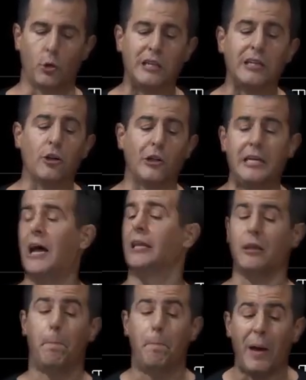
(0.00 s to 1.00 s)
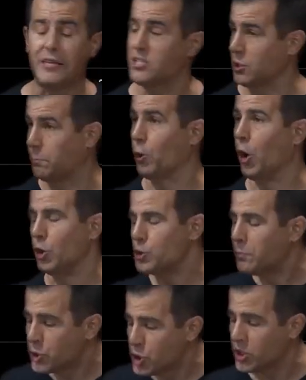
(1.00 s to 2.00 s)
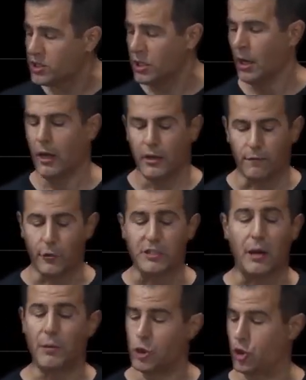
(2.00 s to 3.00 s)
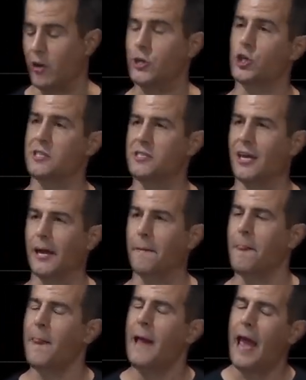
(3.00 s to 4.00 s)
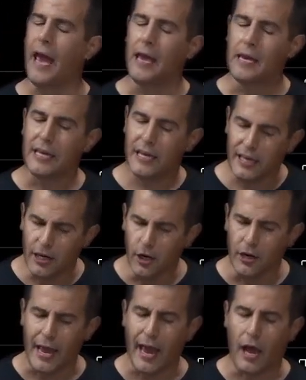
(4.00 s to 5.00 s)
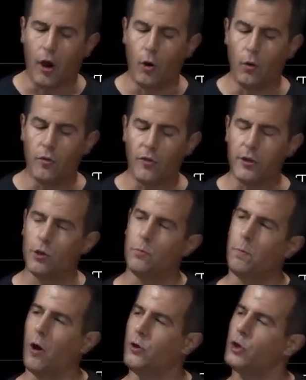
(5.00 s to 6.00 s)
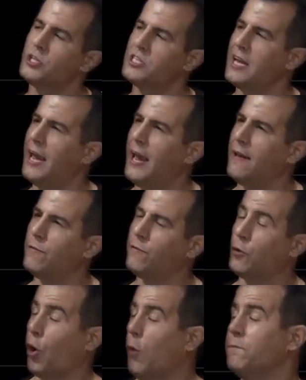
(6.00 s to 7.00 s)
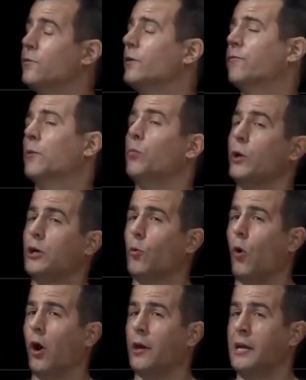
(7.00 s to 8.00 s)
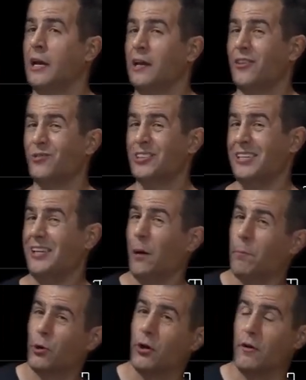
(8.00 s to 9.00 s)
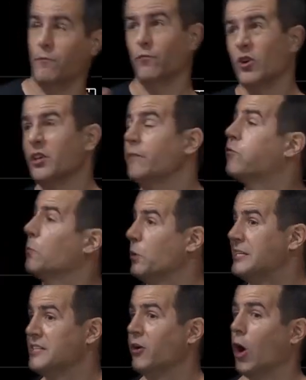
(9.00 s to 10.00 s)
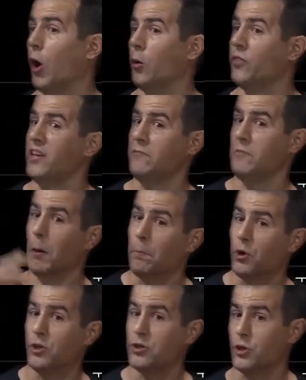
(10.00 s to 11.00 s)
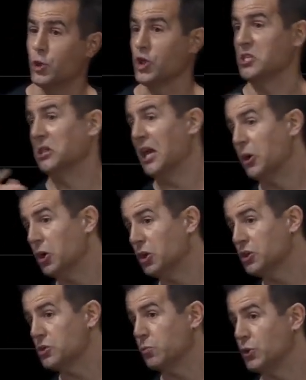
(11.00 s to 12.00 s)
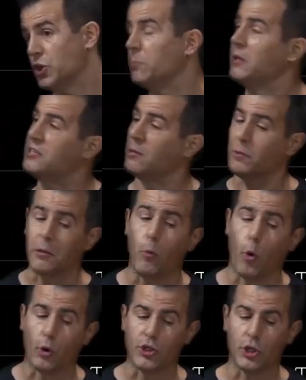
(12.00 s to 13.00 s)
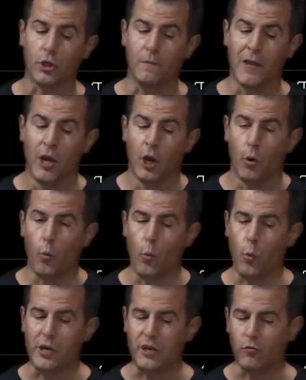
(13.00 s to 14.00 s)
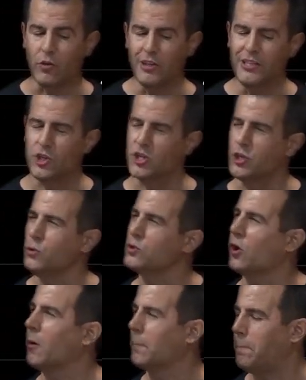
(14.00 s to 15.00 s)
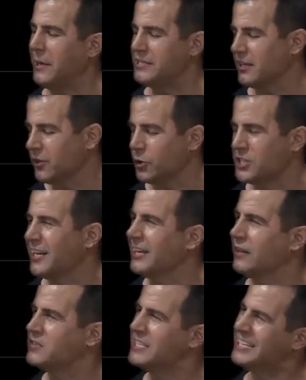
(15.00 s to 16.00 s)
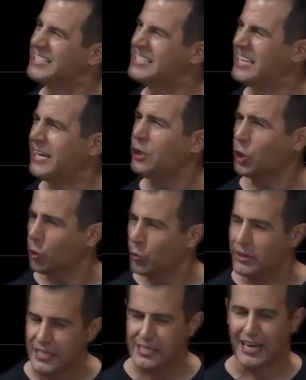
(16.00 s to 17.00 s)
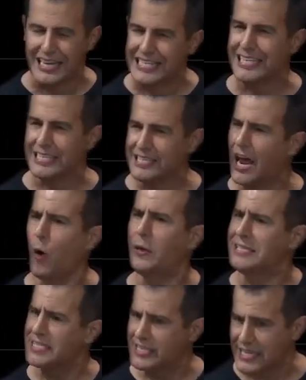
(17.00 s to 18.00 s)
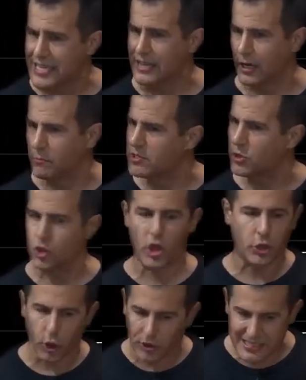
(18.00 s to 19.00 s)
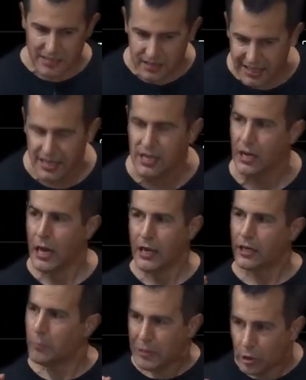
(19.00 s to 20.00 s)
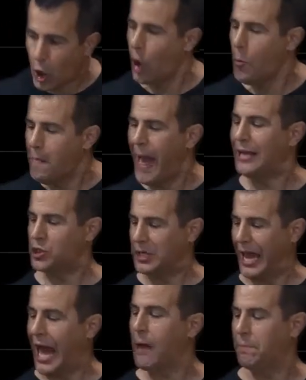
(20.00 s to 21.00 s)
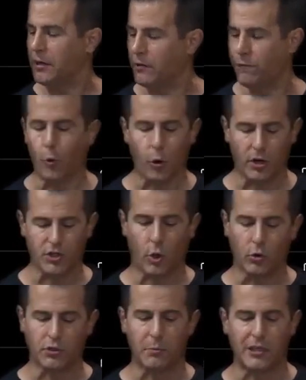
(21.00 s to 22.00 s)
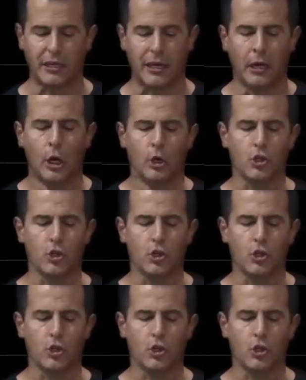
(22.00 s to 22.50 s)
So clearly not the best approach, but just for demonstration's sake. And here now that you understand, hopefully from week one, that really number, and really from week zero, that numbers are just letters, which can be something more too, we can really just use our basic understanding of C to tinker with these ideas now and see them, such that there is indeed going to be no magic happening for us ultimately.